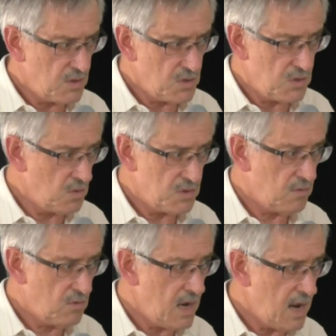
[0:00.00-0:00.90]
source
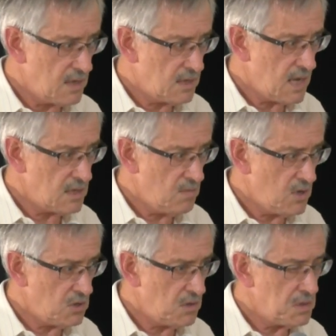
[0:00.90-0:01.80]
of greenhouse gas
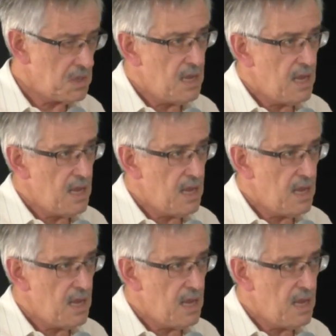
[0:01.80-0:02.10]
emissions.